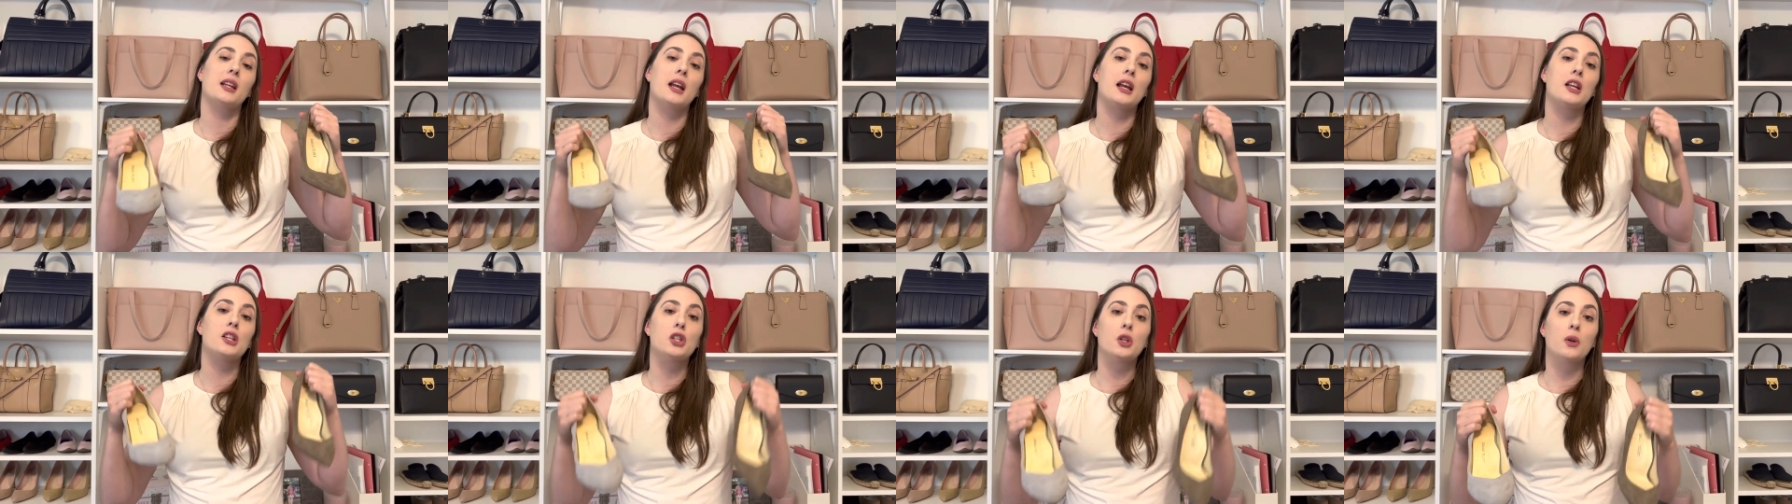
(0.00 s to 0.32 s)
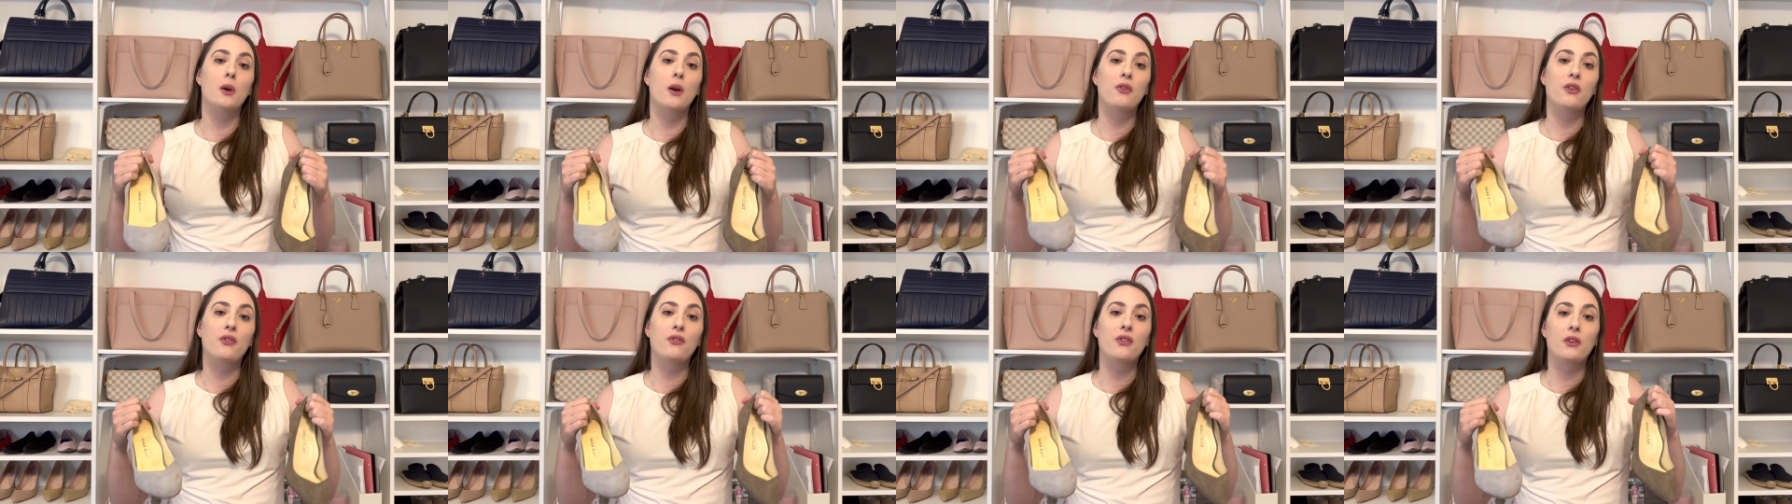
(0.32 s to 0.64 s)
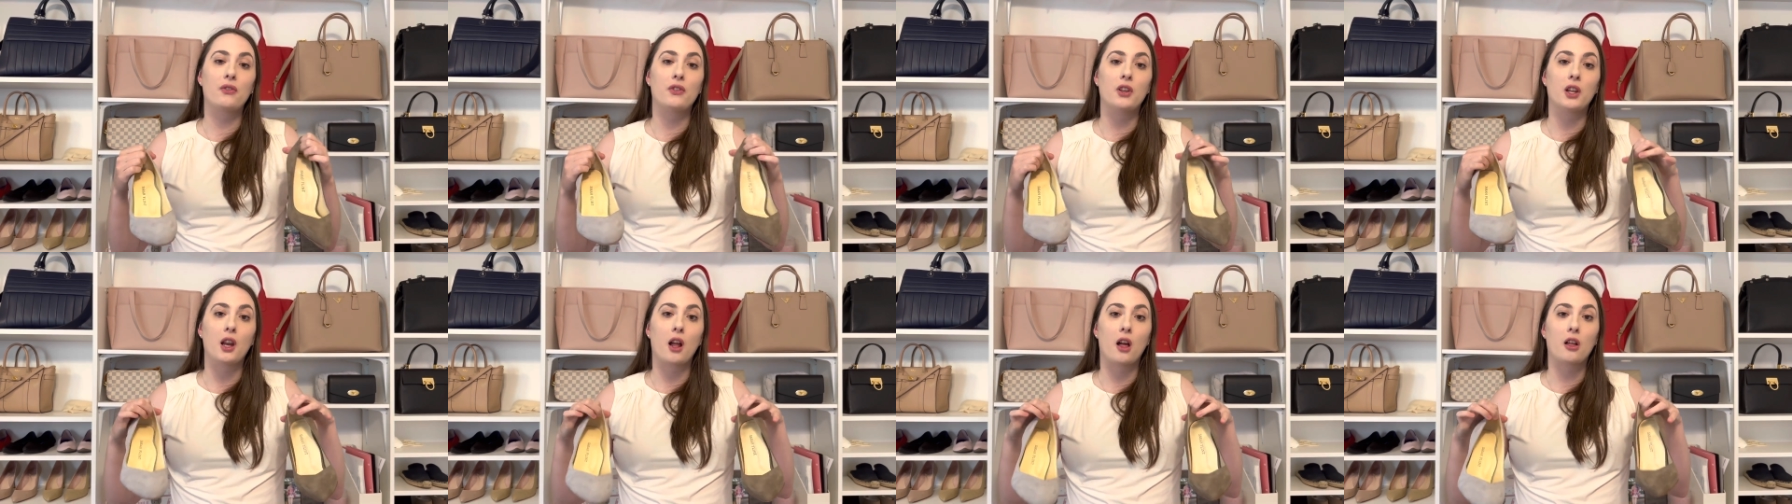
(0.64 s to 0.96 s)
I do have a
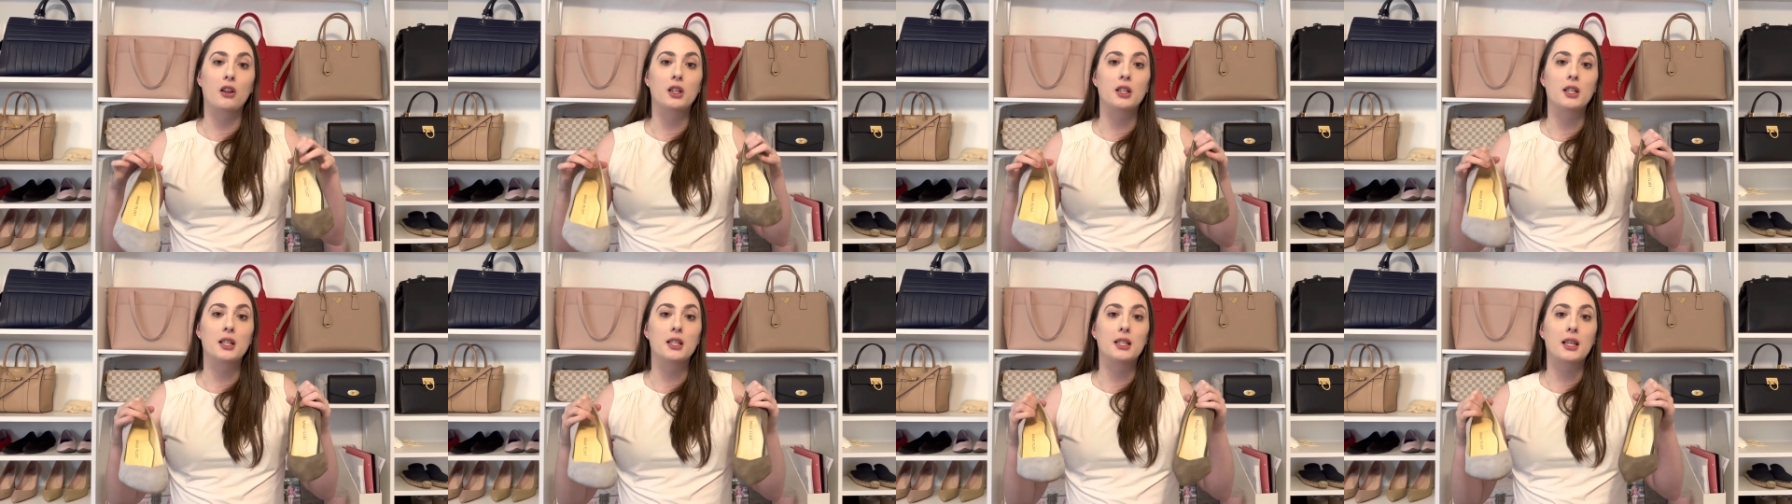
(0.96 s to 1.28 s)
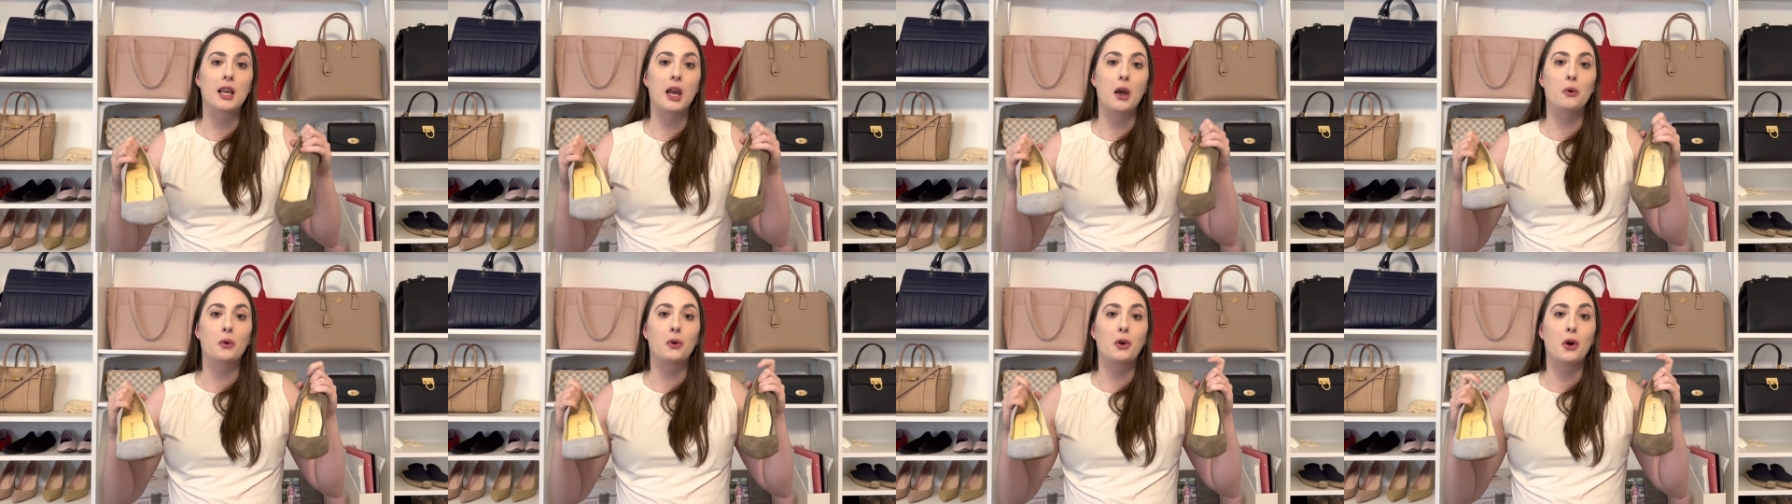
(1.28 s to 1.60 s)
$50 discount